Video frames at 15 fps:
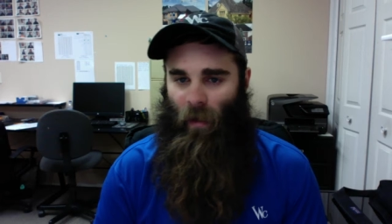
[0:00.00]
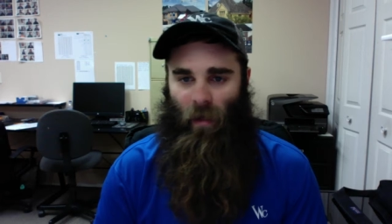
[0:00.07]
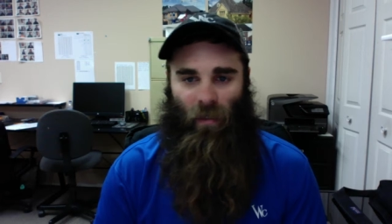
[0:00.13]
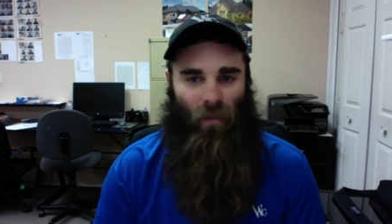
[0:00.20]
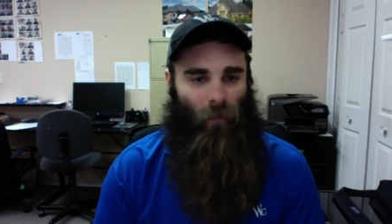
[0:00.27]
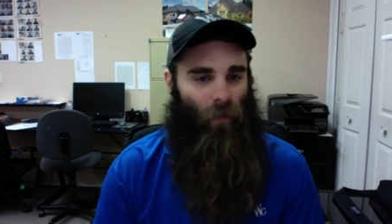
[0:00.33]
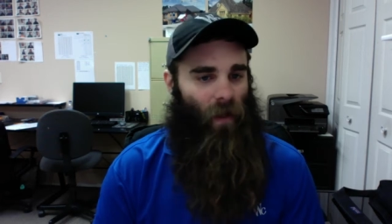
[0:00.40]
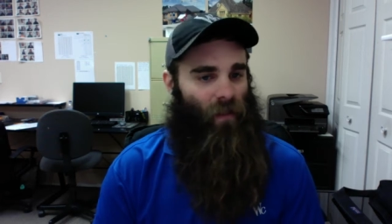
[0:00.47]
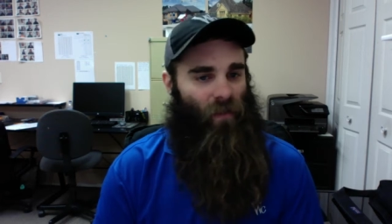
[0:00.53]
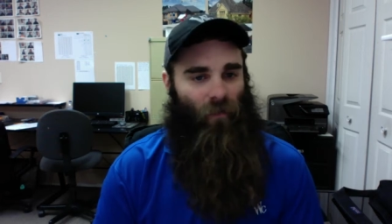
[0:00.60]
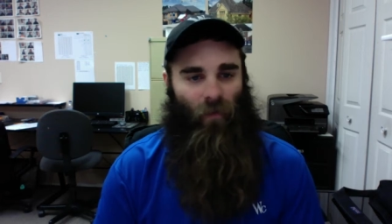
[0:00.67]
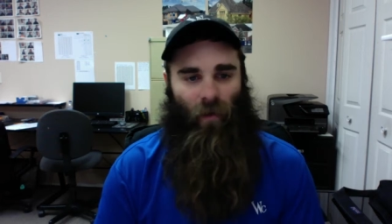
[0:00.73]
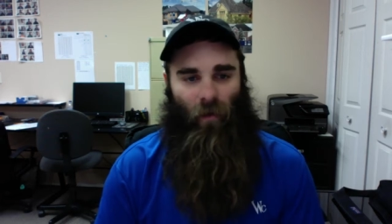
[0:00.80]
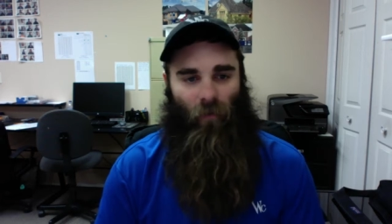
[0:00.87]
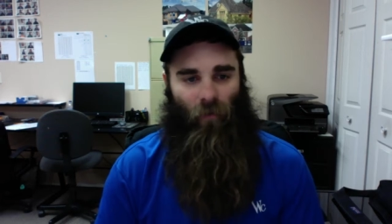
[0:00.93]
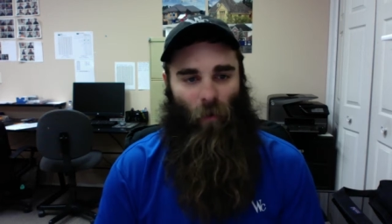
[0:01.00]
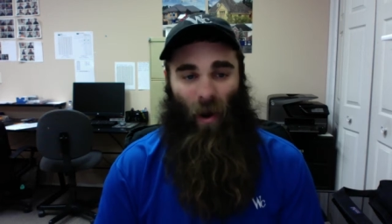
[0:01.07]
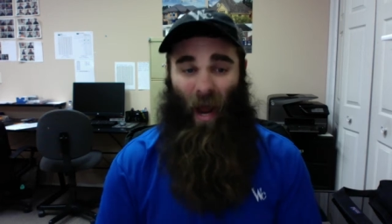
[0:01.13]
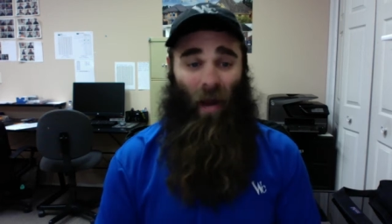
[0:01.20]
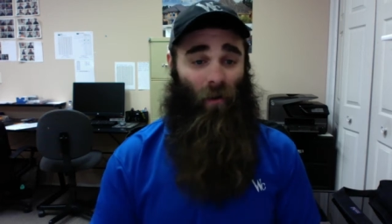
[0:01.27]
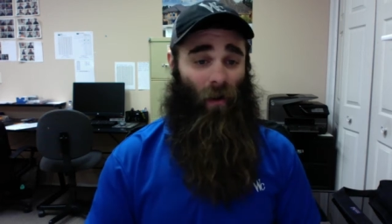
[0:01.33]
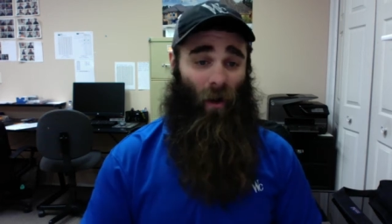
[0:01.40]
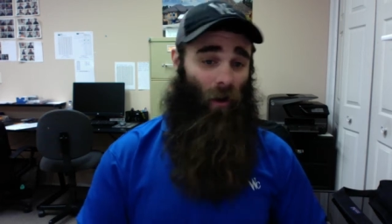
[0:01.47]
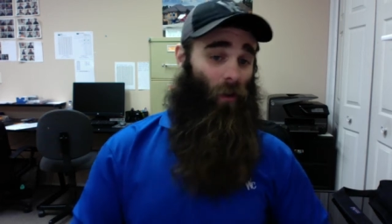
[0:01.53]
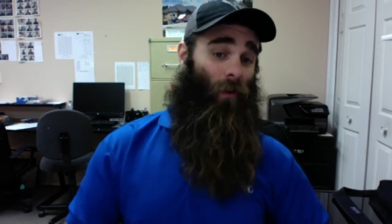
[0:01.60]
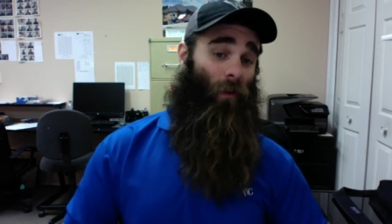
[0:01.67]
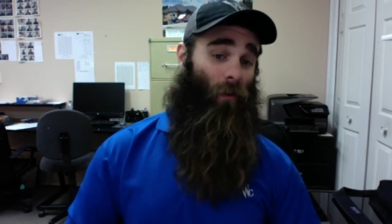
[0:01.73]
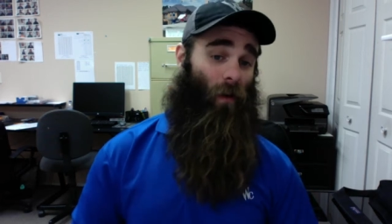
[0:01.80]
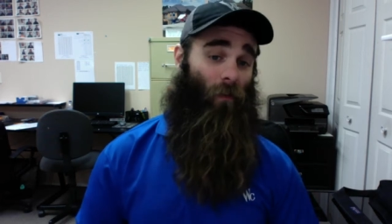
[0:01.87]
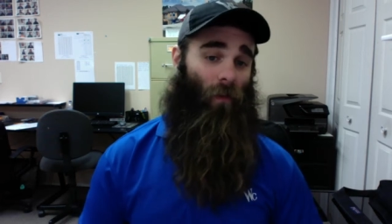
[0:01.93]
splice a video for it. I don't care. You can
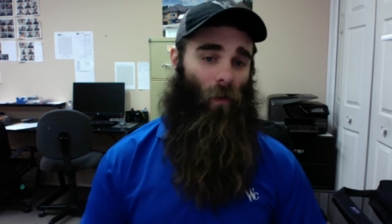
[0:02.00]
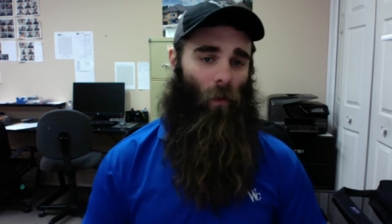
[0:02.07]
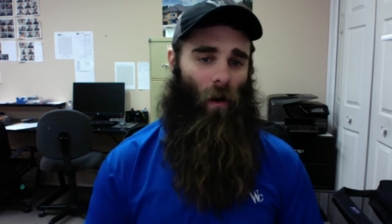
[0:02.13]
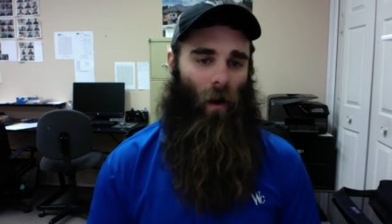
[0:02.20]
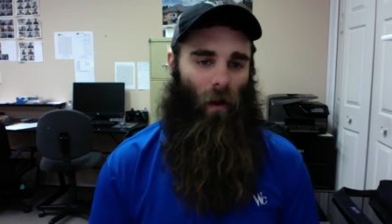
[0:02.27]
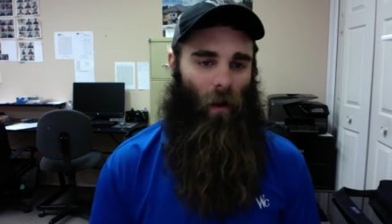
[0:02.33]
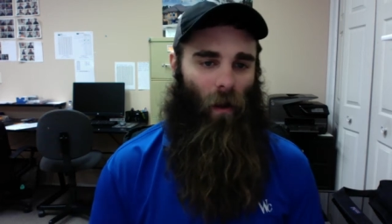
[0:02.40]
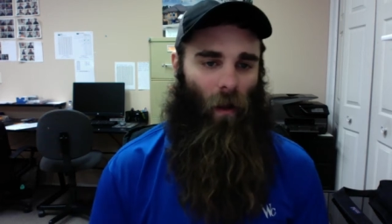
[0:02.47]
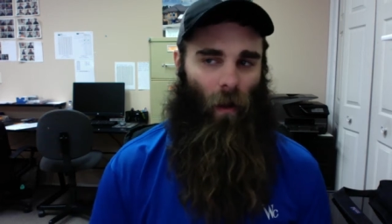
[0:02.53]
do whatever you want.